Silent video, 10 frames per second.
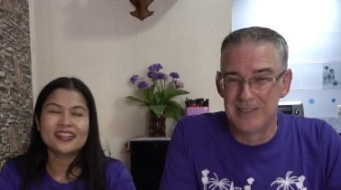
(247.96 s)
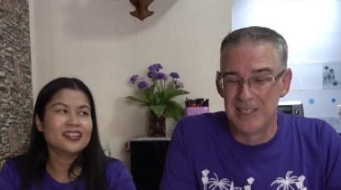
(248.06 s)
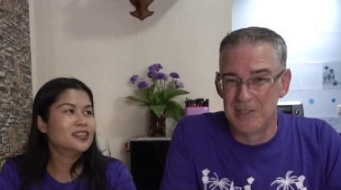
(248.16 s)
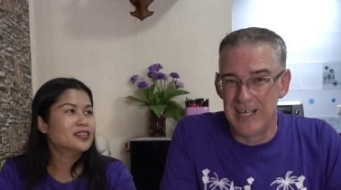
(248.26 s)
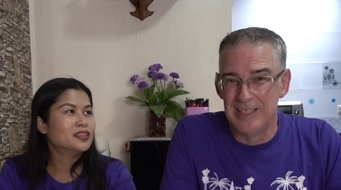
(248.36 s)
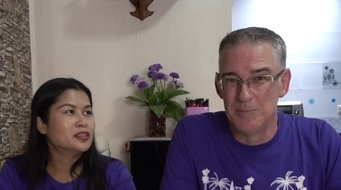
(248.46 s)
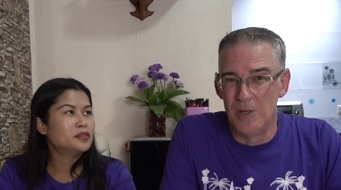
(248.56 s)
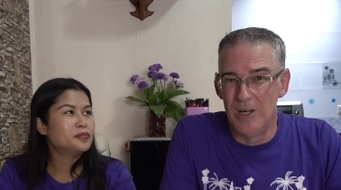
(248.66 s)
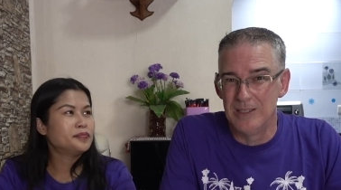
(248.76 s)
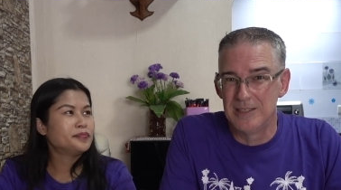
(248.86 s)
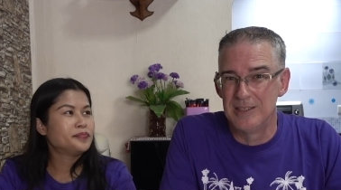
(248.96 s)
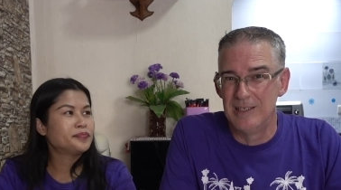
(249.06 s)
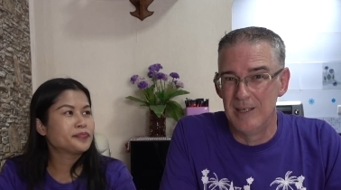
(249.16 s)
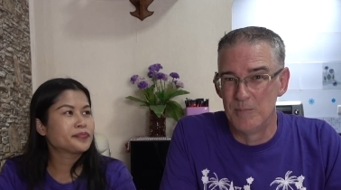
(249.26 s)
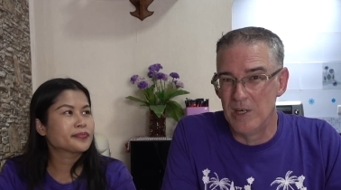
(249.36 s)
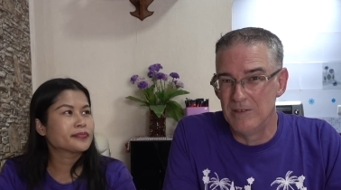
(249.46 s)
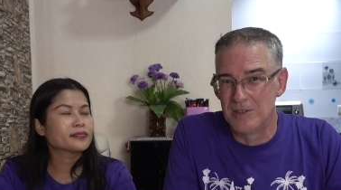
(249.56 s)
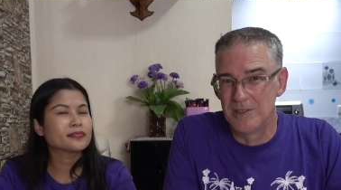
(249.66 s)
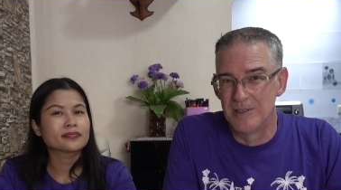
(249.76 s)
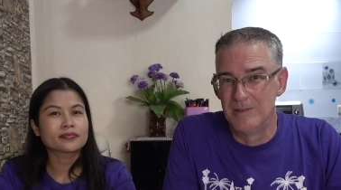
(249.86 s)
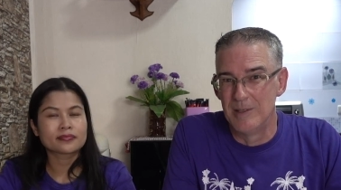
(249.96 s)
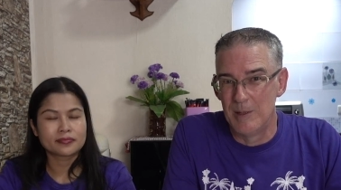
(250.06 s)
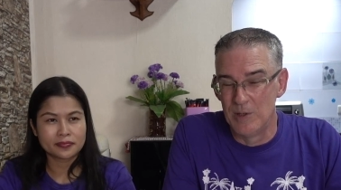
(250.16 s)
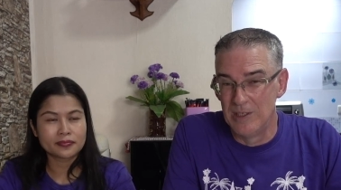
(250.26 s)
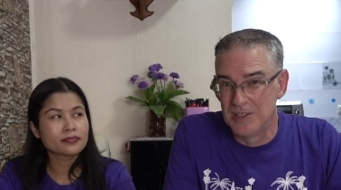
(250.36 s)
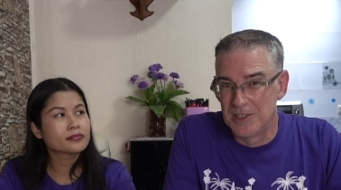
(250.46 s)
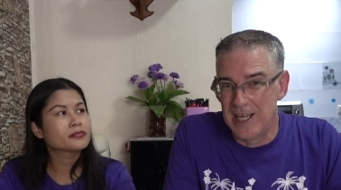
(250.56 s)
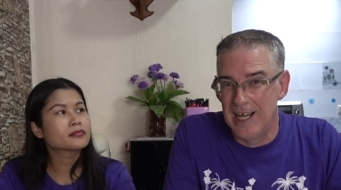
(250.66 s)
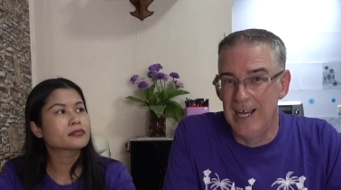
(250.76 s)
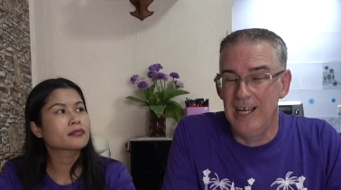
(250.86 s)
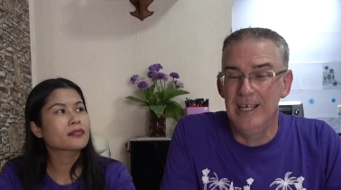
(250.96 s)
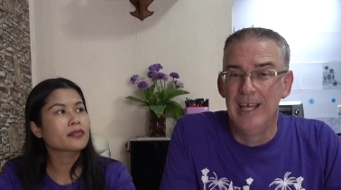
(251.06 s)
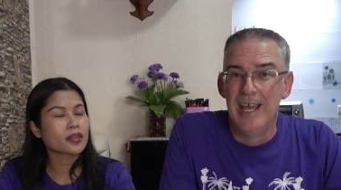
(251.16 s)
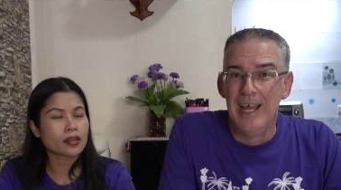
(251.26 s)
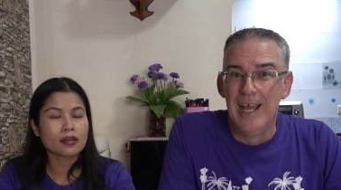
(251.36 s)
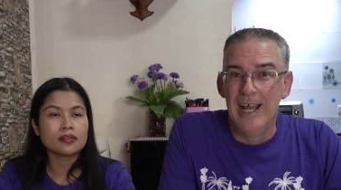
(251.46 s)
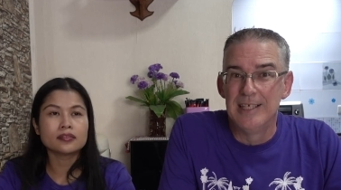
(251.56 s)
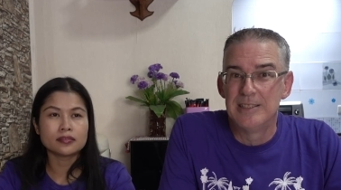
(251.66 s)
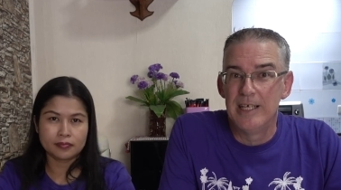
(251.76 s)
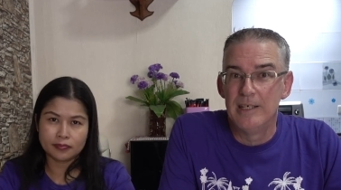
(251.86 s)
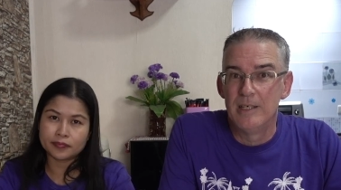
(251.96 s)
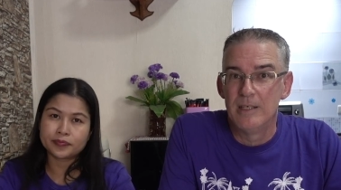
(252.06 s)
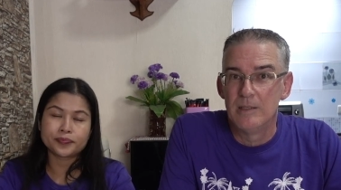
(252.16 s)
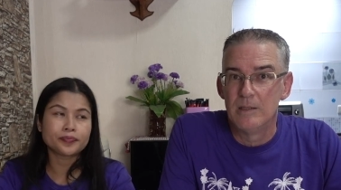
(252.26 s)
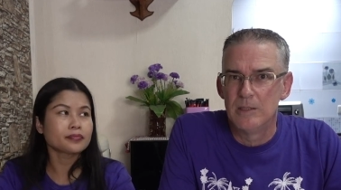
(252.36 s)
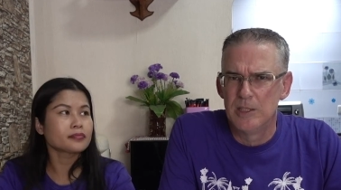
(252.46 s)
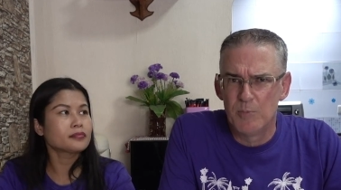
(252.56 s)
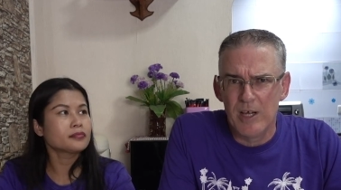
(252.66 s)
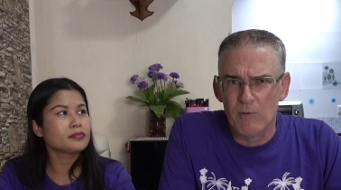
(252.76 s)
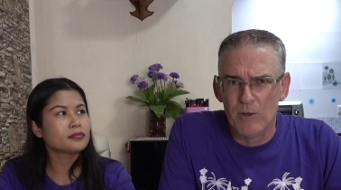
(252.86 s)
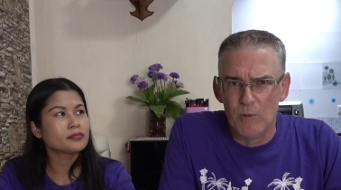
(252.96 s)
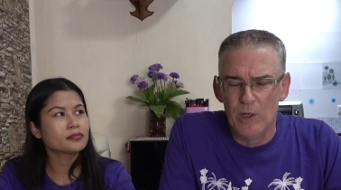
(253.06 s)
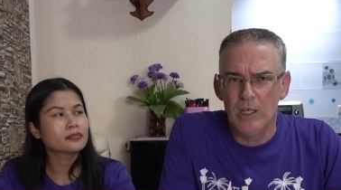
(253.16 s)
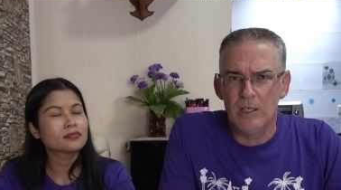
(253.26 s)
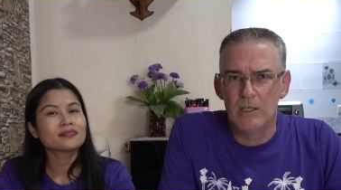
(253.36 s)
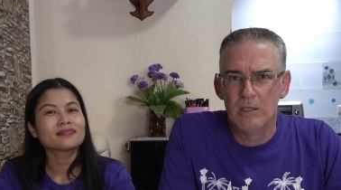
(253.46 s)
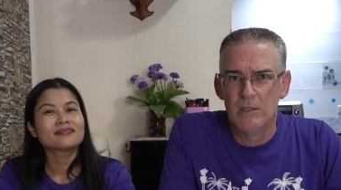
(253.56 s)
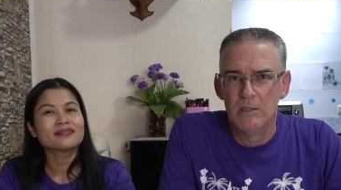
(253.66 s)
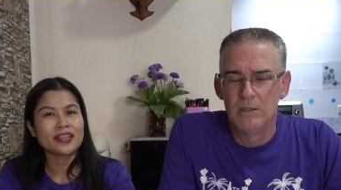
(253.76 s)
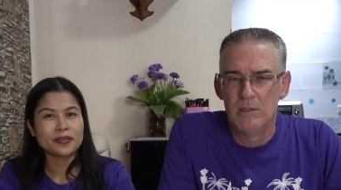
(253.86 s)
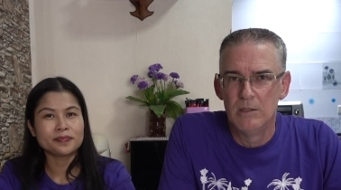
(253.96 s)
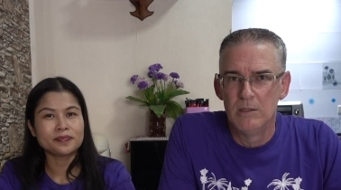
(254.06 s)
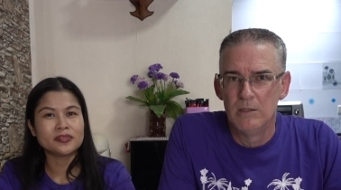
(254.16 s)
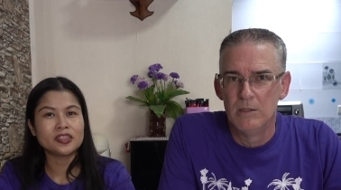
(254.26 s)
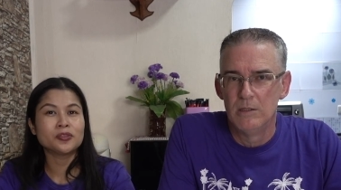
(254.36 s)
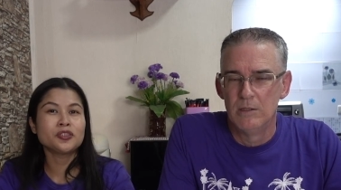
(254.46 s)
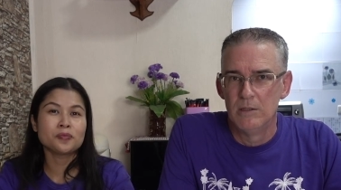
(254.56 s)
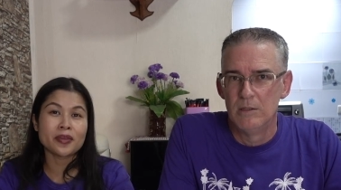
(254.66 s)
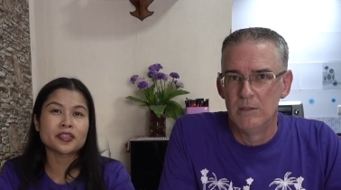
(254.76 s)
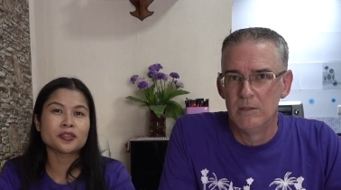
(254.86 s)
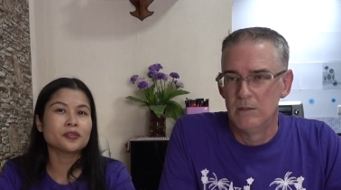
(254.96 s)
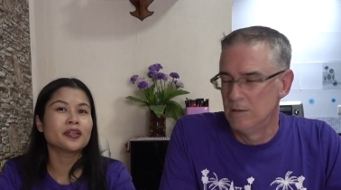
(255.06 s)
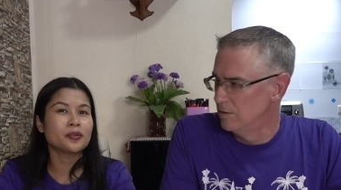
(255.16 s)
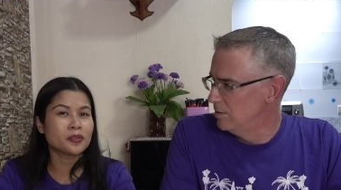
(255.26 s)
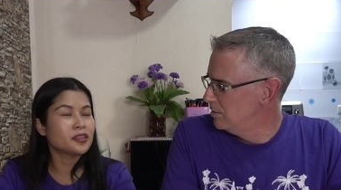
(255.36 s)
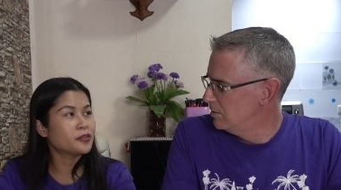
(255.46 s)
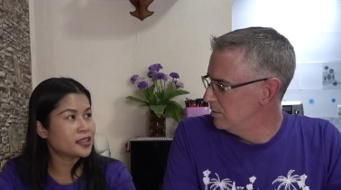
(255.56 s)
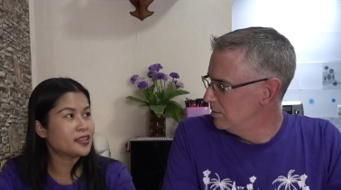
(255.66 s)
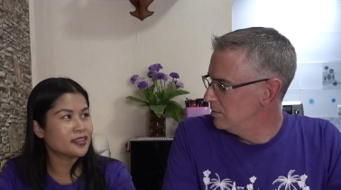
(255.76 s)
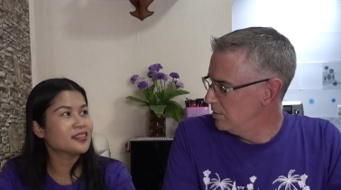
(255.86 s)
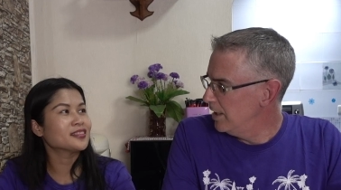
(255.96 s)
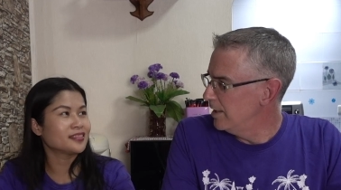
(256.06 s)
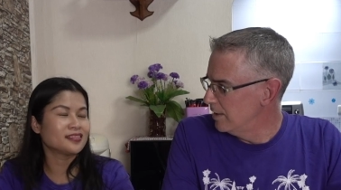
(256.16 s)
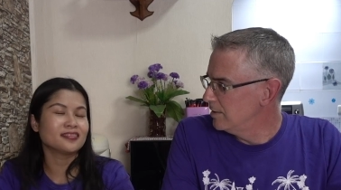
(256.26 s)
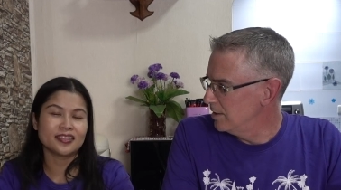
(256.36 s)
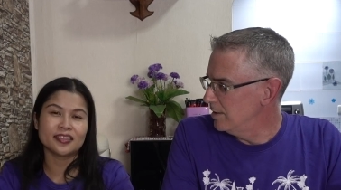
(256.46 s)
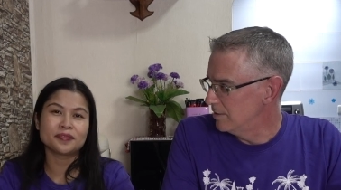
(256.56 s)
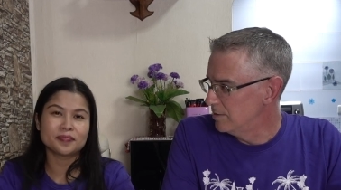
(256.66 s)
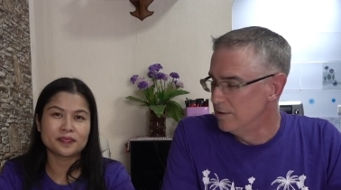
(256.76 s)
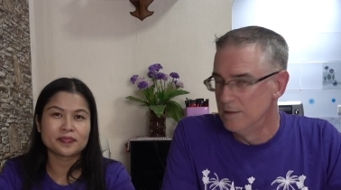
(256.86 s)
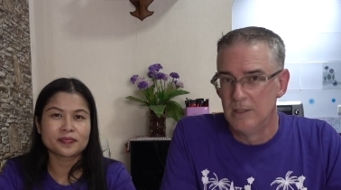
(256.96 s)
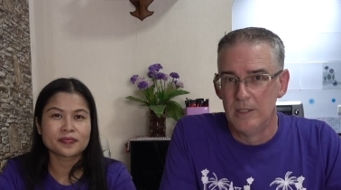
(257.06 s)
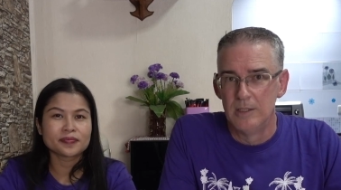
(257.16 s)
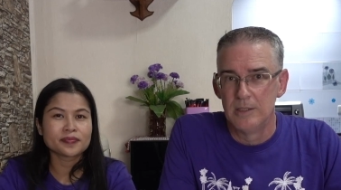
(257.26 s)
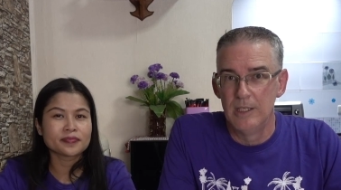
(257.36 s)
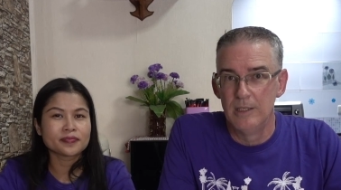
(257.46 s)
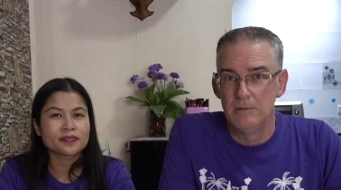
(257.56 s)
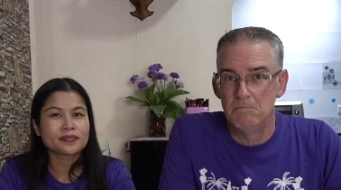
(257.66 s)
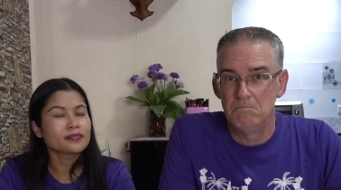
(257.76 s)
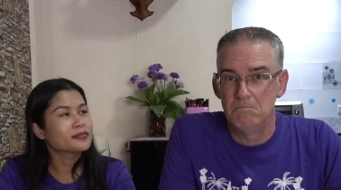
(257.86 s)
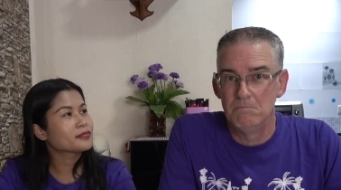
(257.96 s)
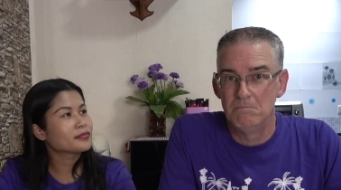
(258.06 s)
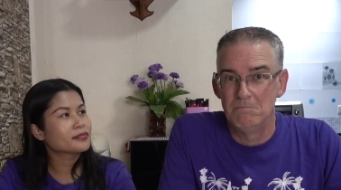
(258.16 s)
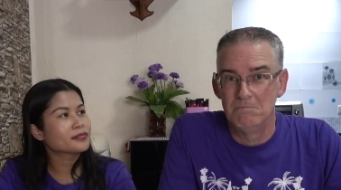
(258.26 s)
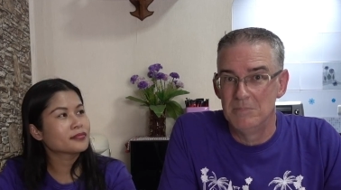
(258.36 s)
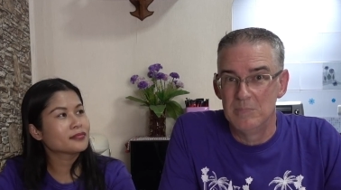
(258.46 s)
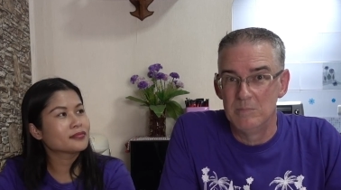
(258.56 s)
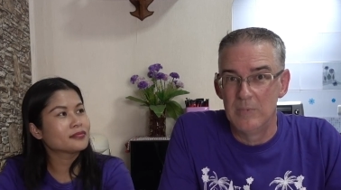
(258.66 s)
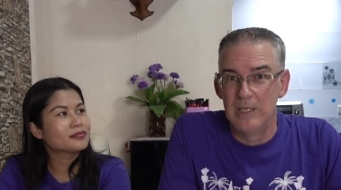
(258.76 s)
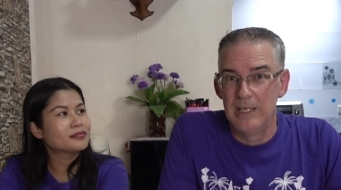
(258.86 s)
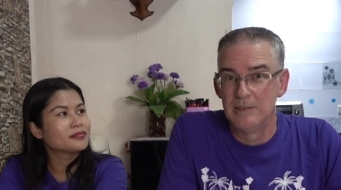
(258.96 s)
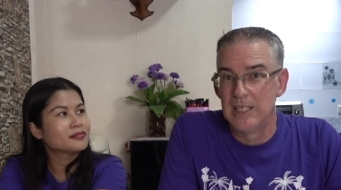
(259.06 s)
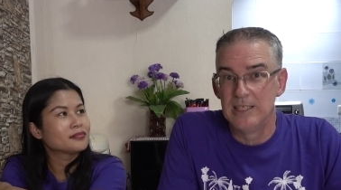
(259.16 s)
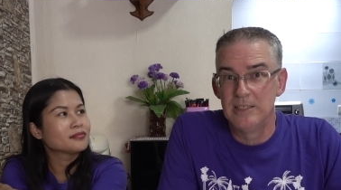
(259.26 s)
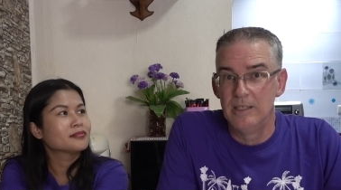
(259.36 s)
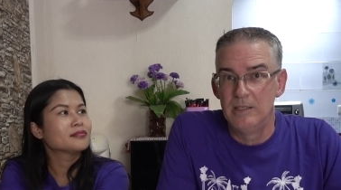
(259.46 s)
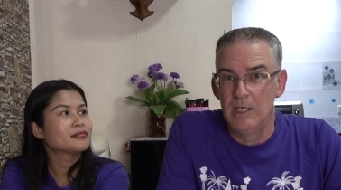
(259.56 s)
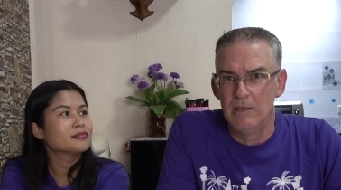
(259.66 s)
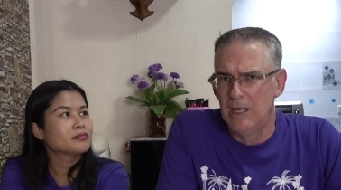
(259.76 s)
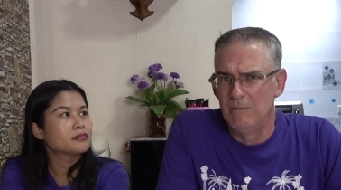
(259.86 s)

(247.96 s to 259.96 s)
Speaker 1: so Ta's boss approached approached Ta, and said, "Does Brad want to work?"
Speaker 2: Yeah, he want to make sure he want to work. Yeah, mm, yeah.
Speaker 1: So and Ta said, "Yeah,